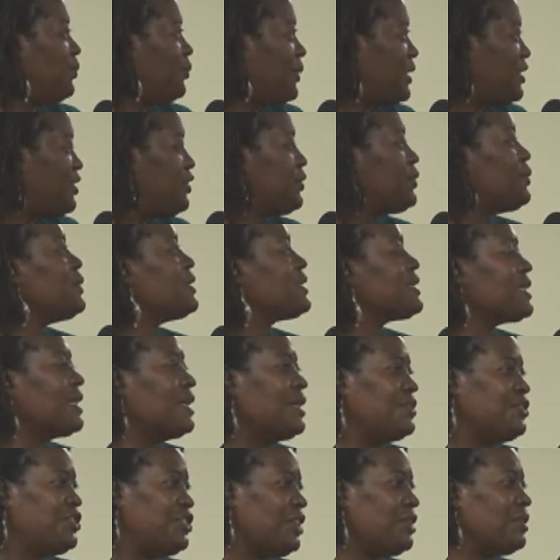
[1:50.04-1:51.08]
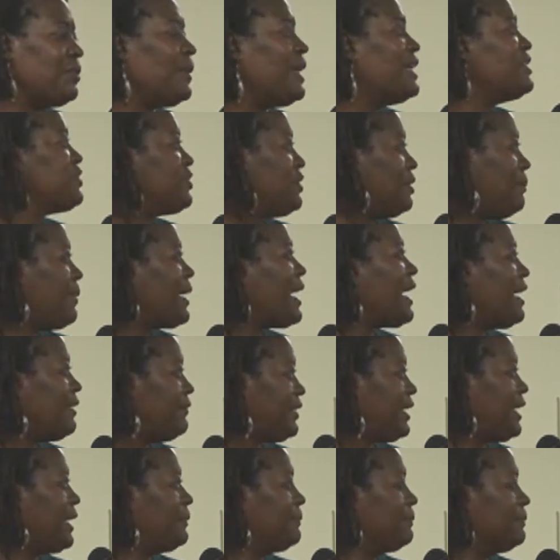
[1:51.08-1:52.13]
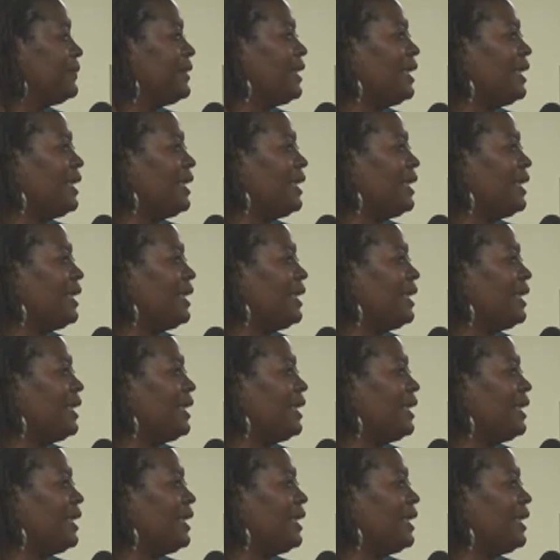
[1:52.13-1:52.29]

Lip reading: reduce generational poverty